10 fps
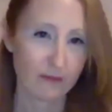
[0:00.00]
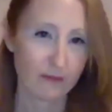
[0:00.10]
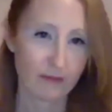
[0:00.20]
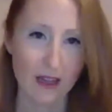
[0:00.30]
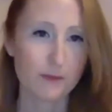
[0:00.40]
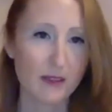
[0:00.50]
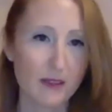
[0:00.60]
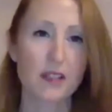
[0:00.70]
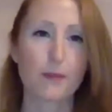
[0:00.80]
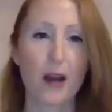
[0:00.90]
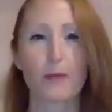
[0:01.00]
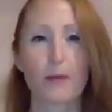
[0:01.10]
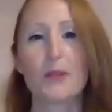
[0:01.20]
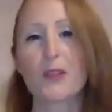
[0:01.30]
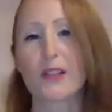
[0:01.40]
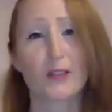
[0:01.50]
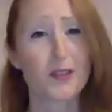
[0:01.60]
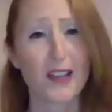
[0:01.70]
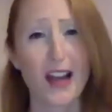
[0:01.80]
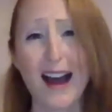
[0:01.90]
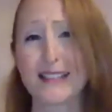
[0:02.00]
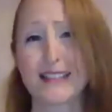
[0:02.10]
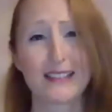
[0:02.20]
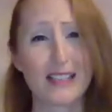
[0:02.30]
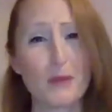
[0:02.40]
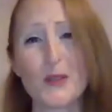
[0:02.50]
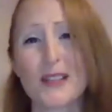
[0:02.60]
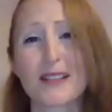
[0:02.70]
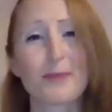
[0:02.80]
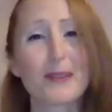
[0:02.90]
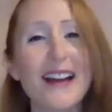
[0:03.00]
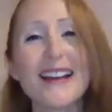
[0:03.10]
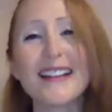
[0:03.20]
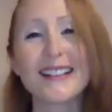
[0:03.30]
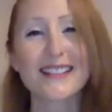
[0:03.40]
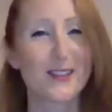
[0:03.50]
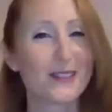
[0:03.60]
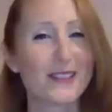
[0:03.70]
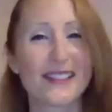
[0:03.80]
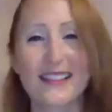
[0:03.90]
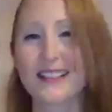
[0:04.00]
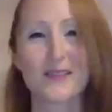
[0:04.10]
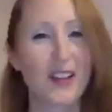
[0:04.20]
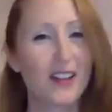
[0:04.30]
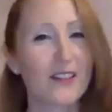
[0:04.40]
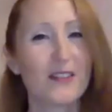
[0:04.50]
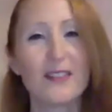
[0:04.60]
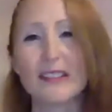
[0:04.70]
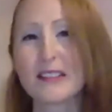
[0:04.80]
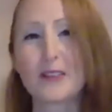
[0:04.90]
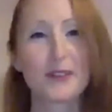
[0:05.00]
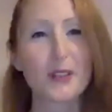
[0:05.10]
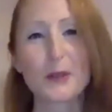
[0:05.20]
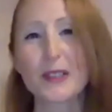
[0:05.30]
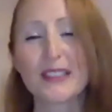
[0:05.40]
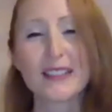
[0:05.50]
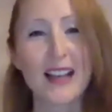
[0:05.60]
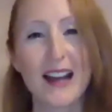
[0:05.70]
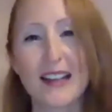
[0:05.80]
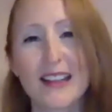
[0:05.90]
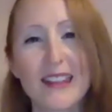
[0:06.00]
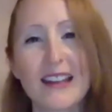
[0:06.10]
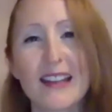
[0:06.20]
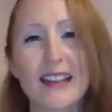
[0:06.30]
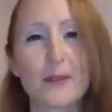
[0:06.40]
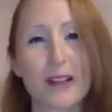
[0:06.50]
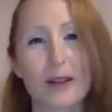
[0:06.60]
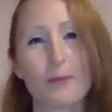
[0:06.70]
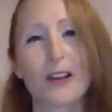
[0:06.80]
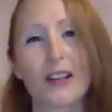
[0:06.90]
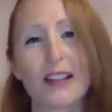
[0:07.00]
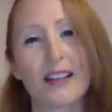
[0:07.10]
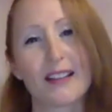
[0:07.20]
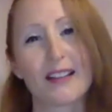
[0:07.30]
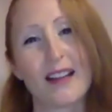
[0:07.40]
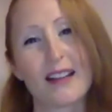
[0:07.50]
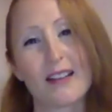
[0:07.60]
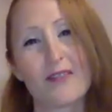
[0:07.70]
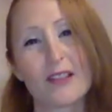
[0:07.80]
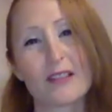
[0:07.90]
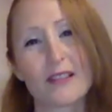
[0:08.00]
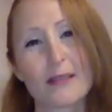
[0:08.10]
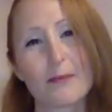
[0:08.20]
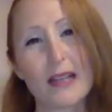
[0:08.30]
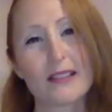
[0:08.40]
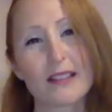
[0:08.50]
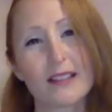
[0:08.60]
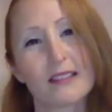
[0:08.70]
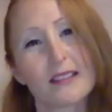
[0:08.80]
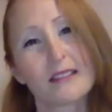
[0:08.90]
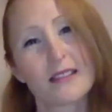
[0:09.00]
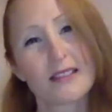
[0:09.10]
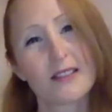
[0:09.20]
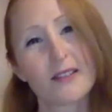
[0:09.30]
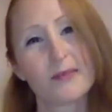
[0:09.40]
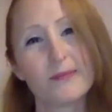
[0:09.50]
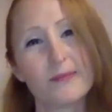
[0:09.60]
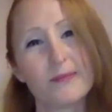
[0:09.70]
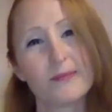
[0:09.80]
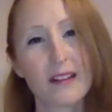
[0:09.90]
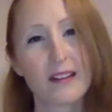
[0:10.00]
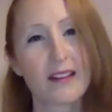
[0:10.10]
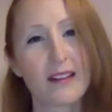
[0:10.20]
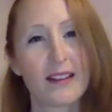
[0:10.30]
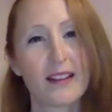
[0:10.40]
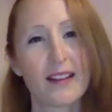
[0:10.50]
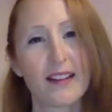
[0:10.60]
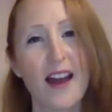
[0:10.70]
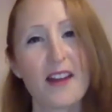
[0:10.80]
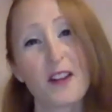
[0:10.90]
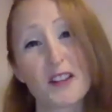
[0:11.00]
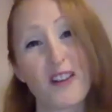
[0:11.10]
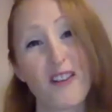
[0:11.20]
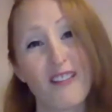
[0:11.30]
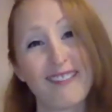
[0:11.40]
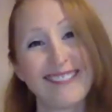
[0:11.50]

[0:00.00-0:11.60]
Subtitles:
because I'm so inspired by music, there's constantly music playing. So it's like this very fluid kind of thing when I'm working, and it feels amazing. So I love it all.